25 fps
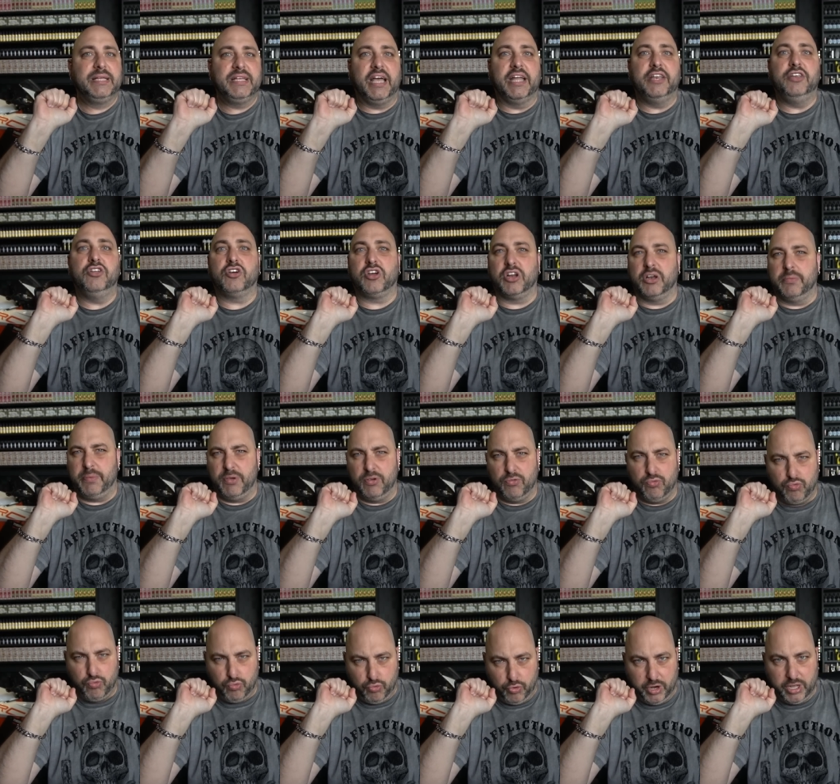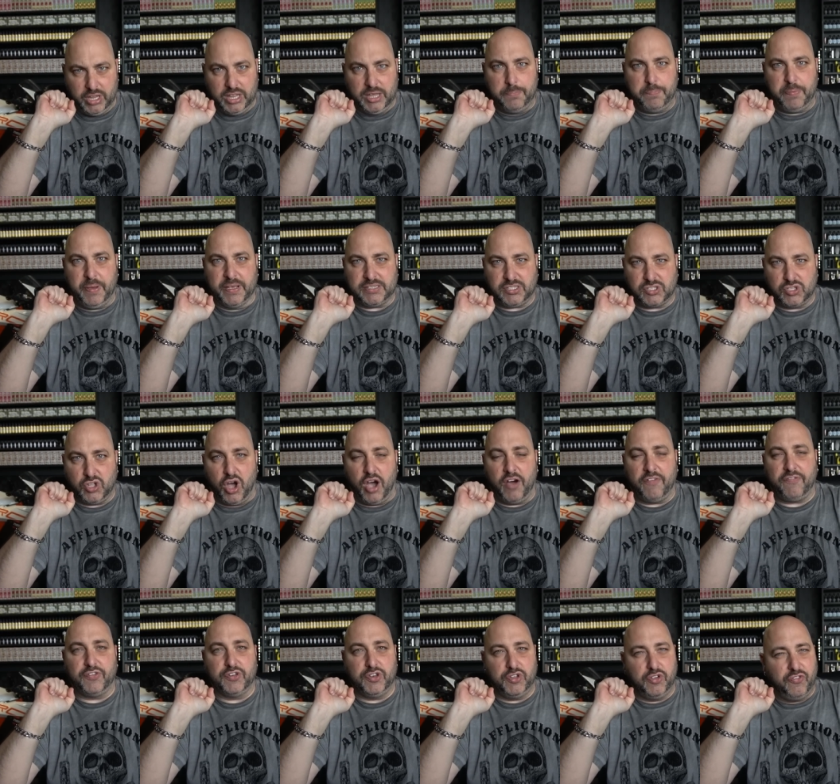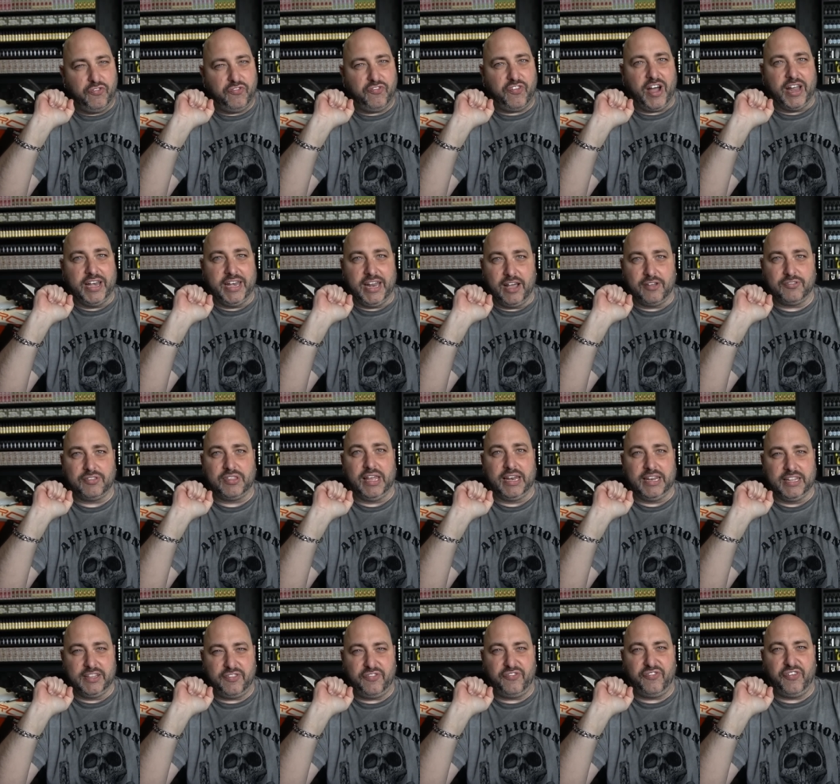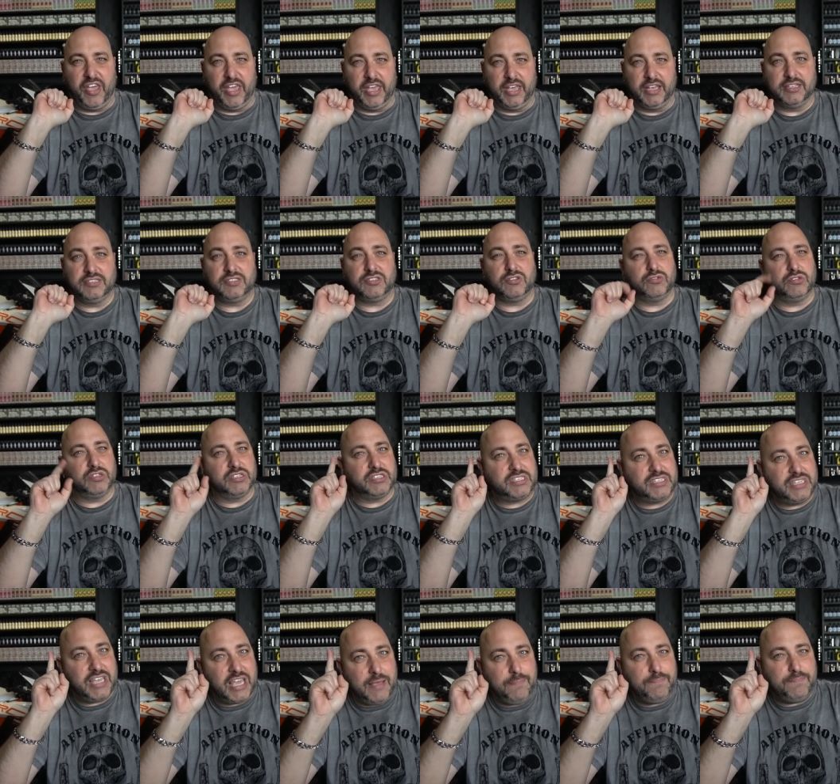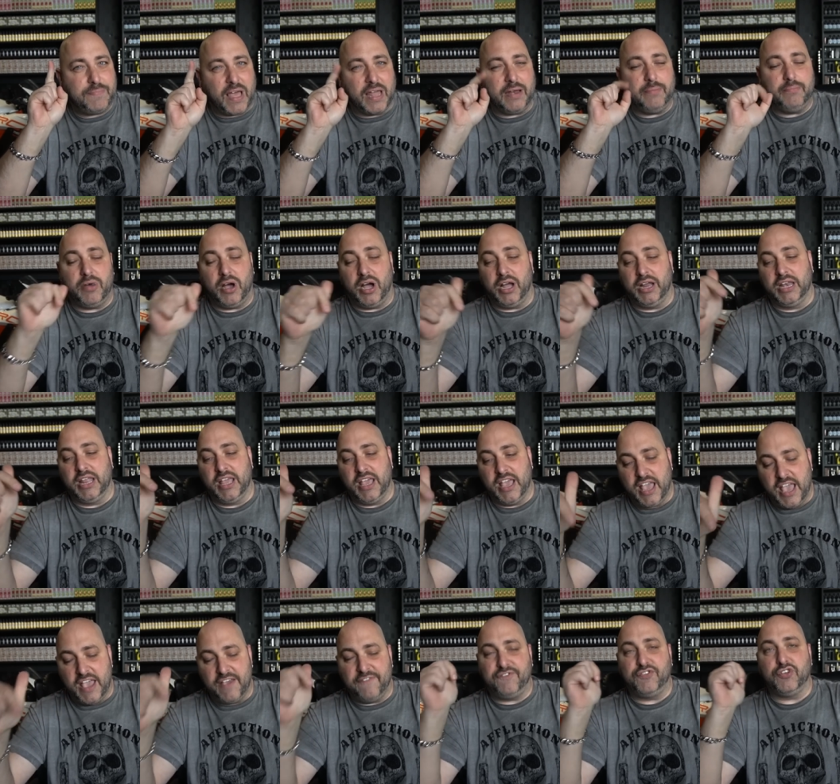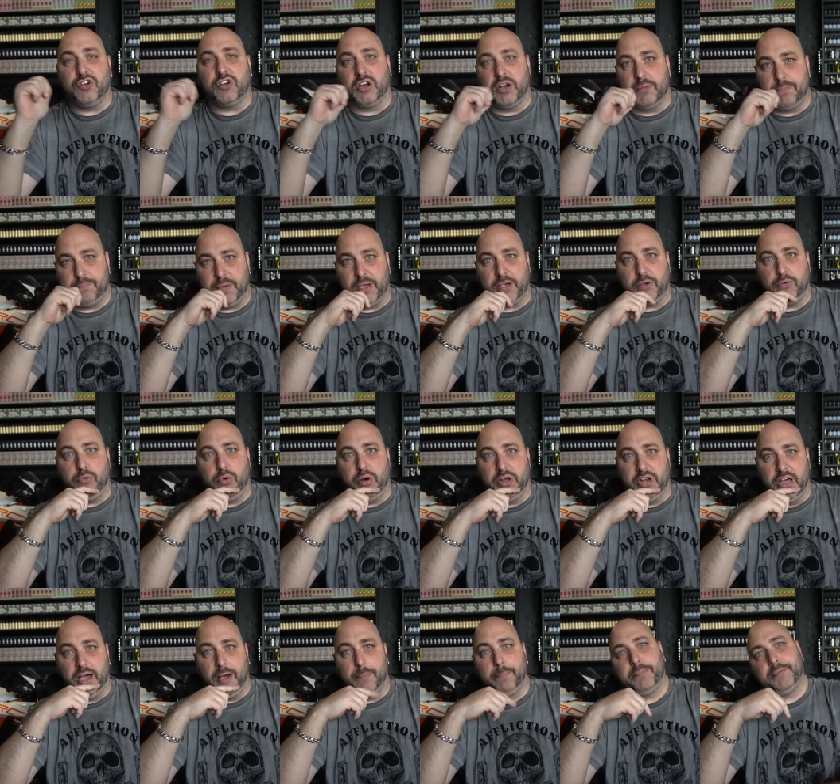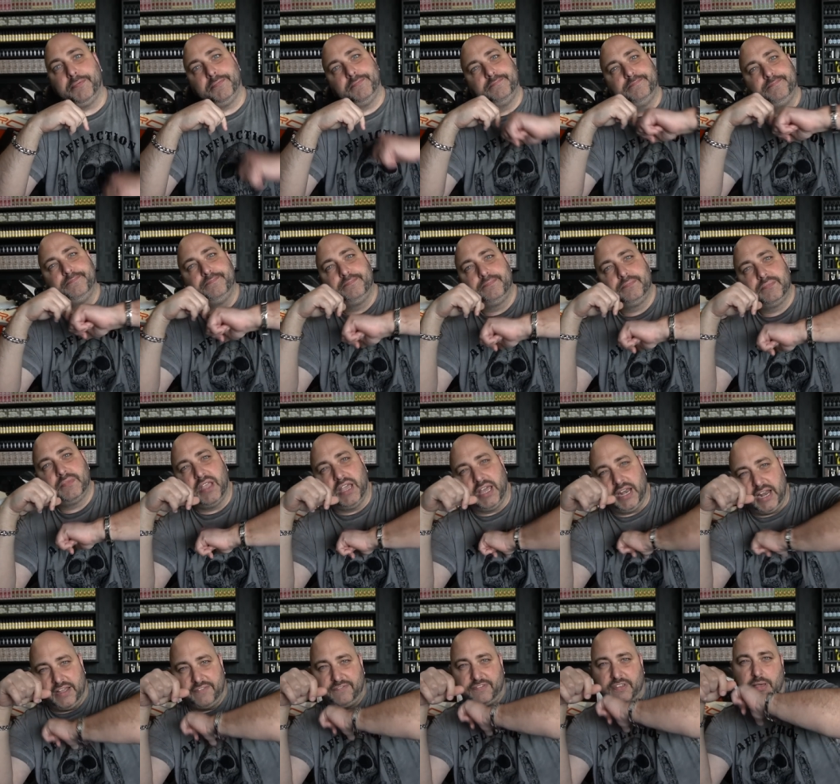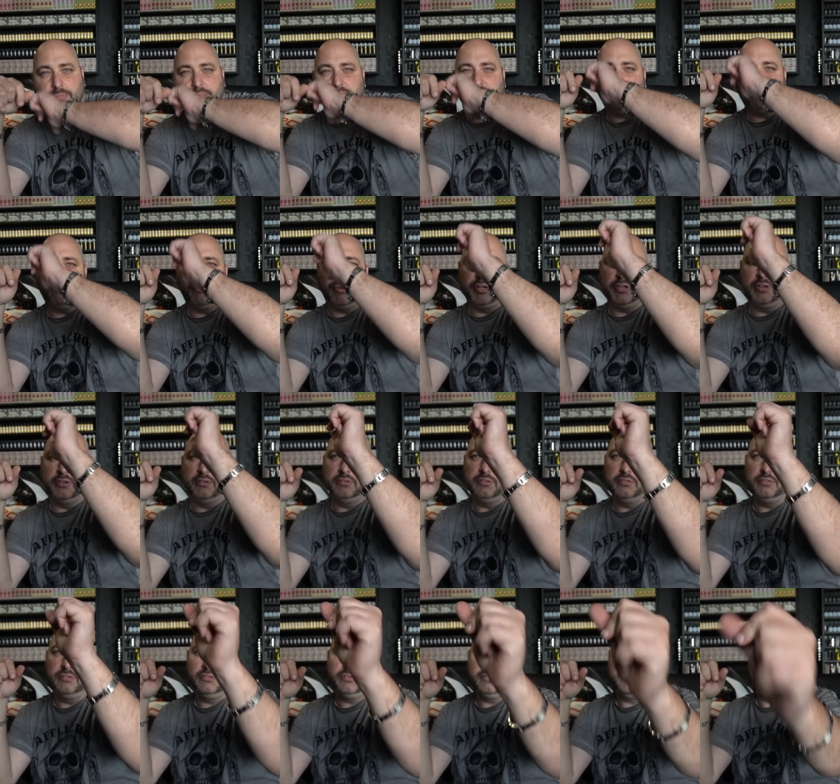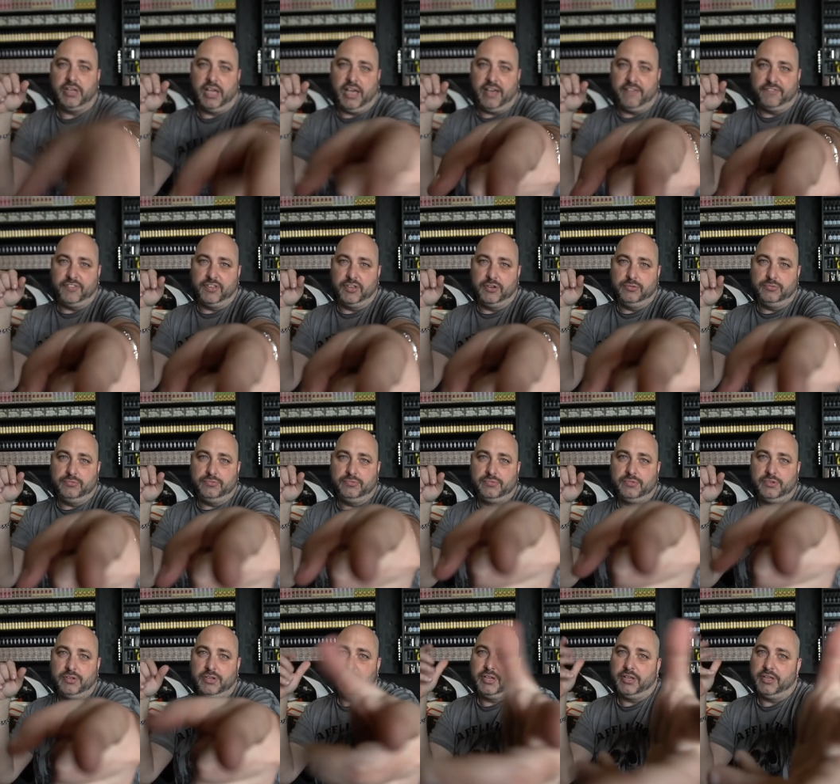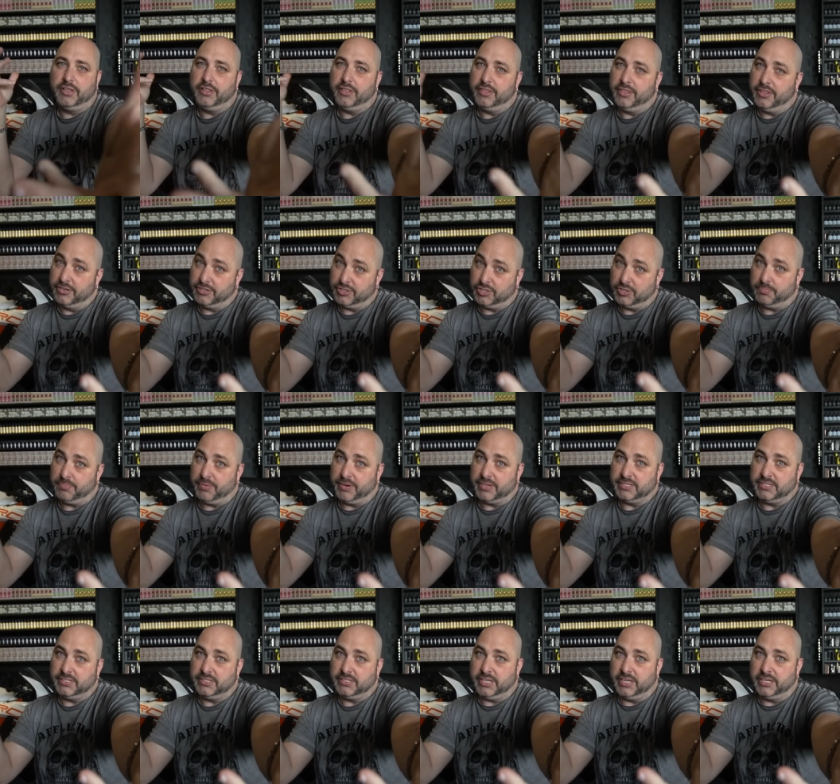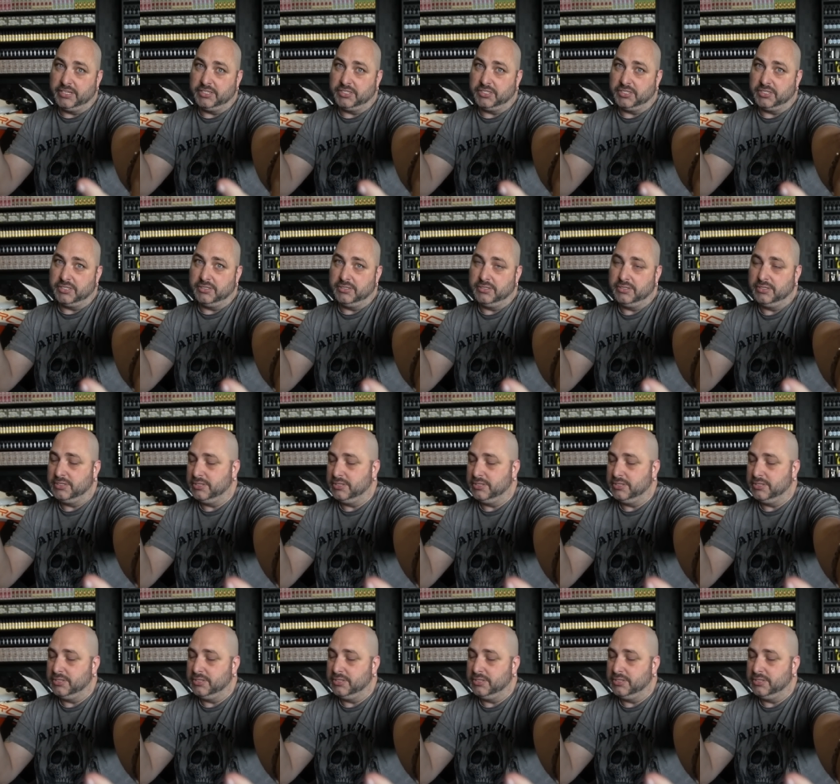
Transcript: and you're going to be really pissed off when you find out that it's fake. So just keep that in mind if you're going to pick one up and I've kept it real. Have you? There's your presentation.